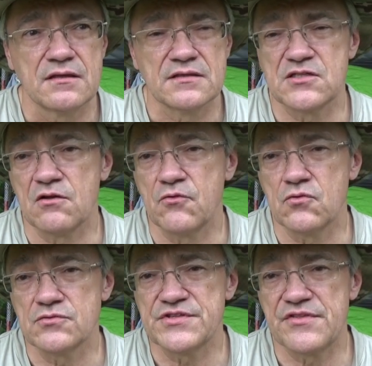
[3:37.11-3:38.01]
cell
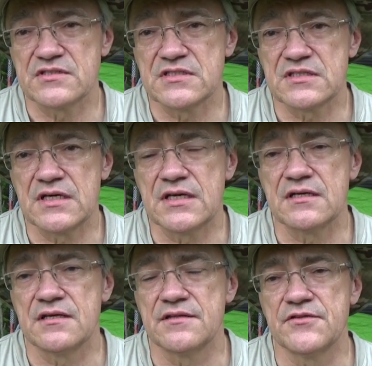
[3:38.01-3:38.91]
phones and things like
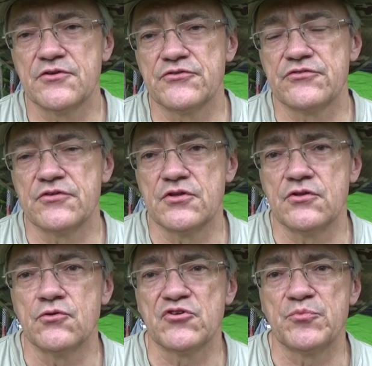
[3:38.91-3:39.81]
that, and then there's the
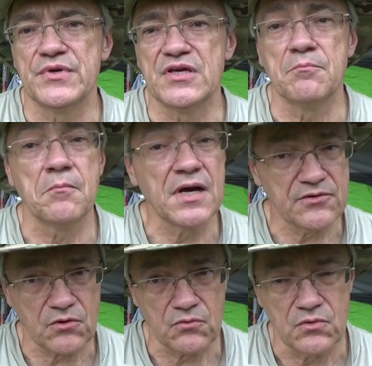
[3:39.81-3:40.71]
USB
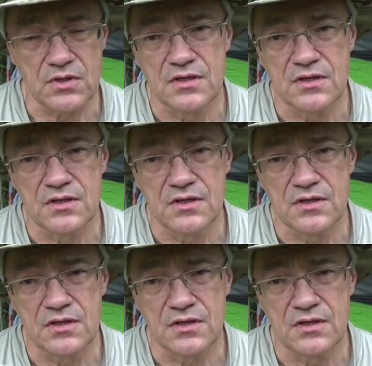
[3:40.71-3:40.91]
Micro.